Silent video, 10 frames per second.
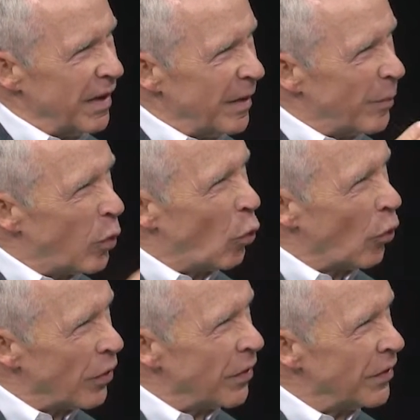an
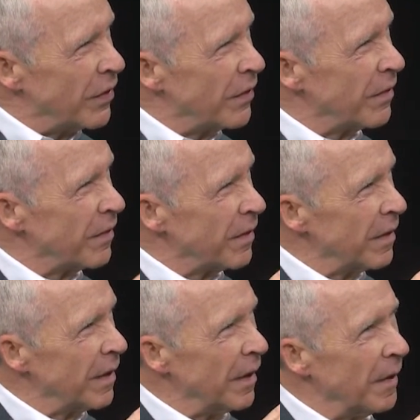important
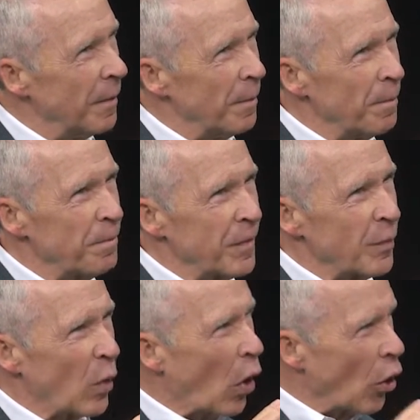um,
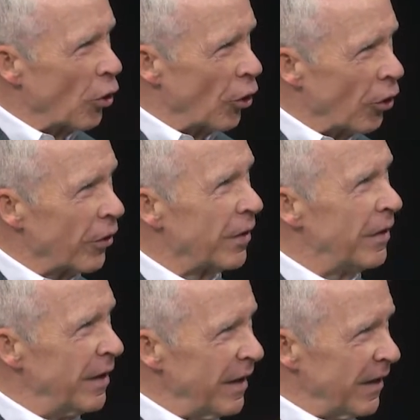partner
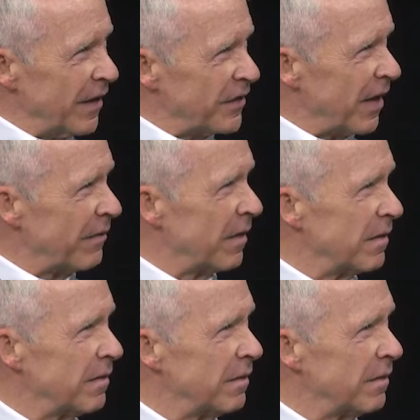in this effort?